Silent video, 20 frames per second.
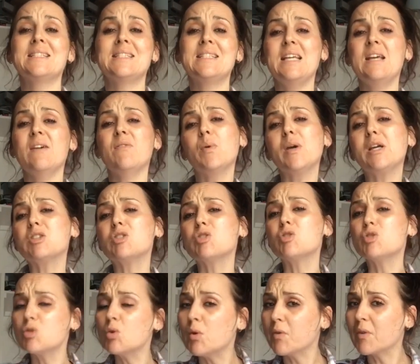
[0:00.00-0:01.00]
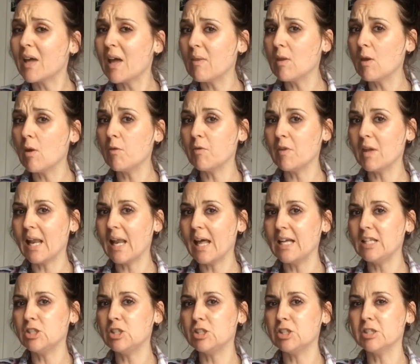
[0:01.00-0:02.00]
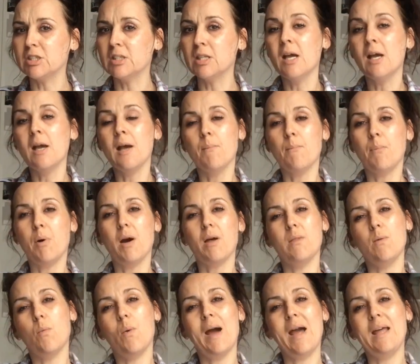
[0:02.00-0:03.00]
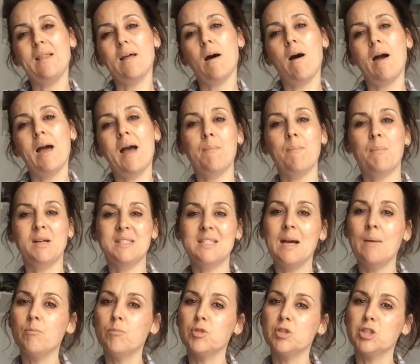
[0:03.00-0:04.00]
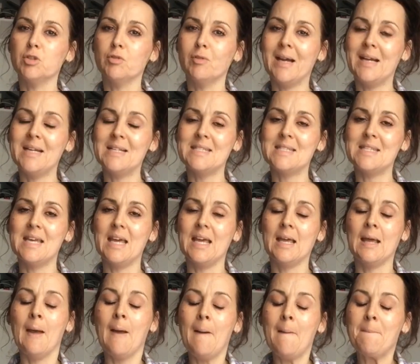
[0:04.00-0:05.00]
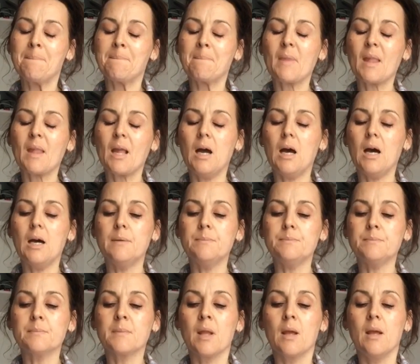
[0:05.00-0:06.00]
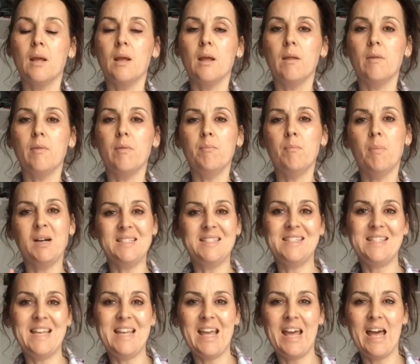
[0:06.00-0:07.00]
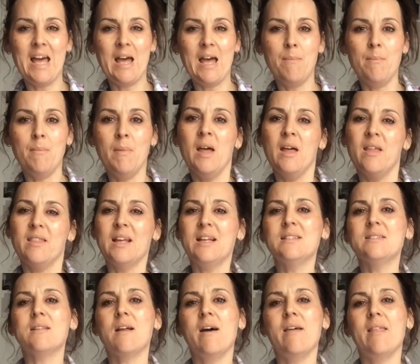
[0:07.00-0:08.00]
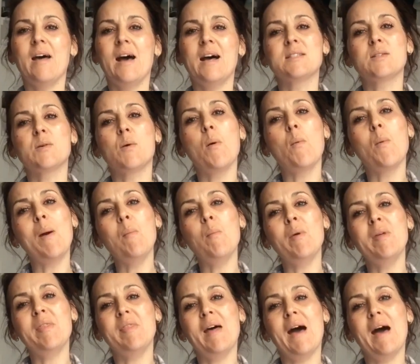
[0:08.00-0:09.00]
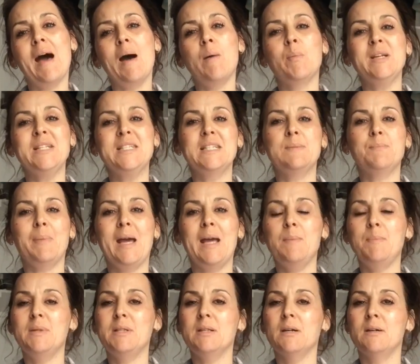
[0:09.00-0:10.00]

see if we could sort of get the ovulation by the way that I had my temperature raising. Um, my CM, things like that. So I went with that and we did baby